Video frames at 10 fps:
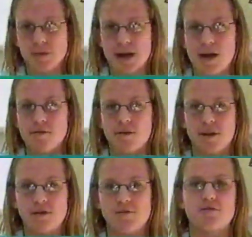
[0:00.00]
We got
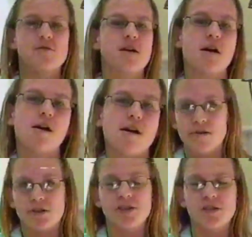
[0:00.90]
really close.
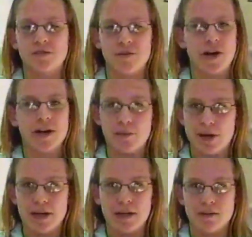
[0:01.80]
She's very
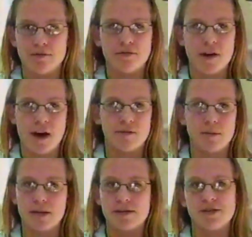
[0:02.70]
competitive at
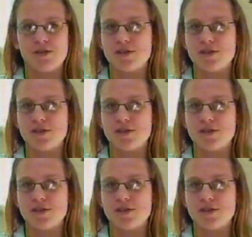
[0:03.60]
meets.